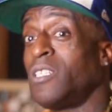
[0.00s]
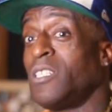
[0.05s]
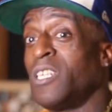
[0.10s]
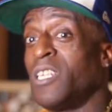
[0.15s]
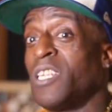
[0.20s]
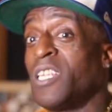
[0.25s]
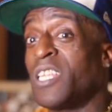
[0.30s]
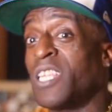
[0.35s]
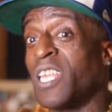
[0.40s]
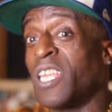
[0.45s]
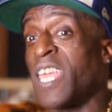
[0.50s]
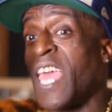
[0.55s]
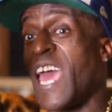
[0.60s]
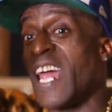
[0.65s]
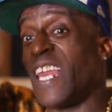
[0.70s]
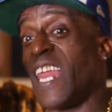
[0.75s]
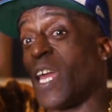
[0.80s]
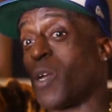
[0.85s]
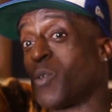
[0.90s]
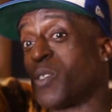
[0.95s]
The
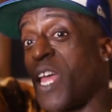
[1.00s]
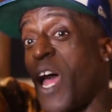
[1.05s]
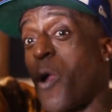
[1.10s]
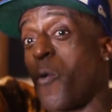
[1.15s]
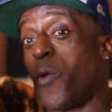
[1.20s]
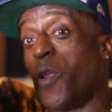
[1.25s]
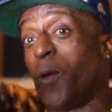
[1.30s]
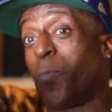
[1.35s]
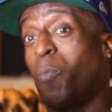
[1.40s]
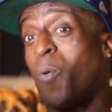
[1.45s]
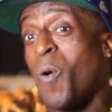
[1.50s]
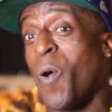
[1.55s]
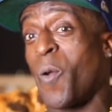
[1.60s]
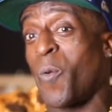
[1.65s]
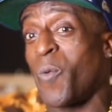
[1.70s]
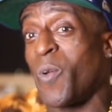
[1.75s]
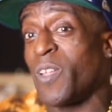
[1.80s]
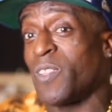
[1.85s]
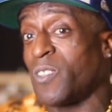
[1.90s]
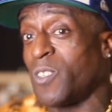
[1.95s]
Cadillac was already
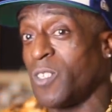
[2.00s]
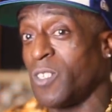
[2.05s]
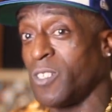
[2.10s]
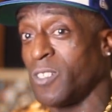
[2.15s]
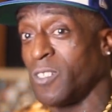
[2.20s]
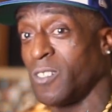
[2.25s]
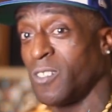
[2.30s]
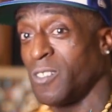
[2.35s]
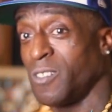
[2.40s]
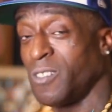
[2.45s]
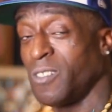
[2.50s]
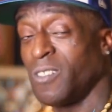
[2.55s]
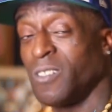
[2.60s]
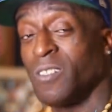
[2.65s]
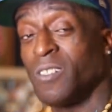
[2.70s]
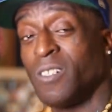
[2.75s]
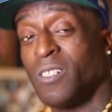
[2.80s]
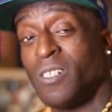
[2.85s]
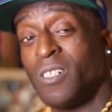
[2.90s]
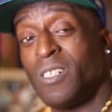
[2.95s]
parked right there.
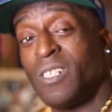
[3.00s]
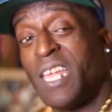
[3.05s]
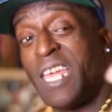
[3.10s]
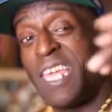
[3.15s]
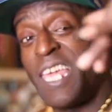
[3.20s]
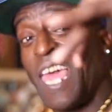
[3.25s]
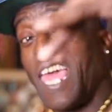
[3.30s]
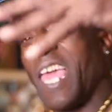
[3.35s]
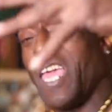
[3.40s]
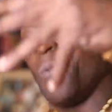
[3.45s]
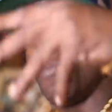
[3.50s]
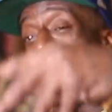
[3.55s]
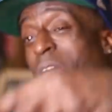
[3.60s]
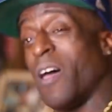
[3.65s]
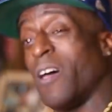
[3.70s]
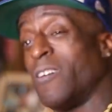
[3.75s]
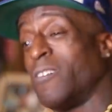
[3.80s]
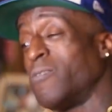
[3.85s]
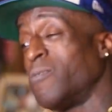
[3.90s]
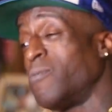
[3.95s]
They came out.